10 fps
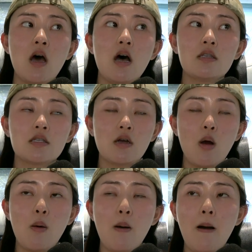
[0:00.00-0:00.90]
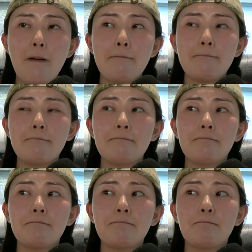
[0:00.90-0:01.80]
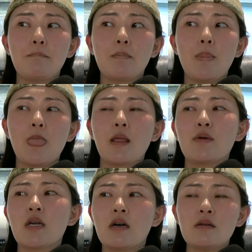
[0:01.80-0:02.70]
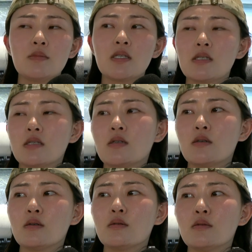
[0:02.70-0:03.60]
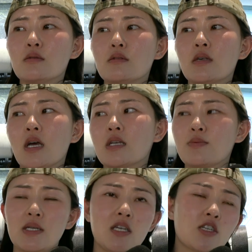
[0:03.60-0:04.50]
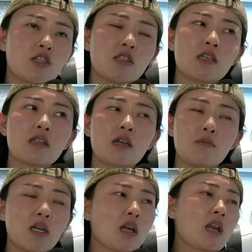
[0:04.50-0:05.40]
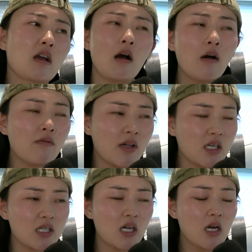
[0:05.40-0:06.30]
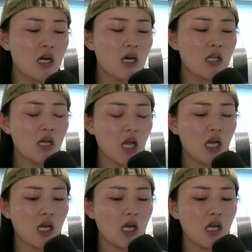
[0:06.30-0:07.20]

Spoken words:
And so when it comes to the expectations and like mitigating conflict, like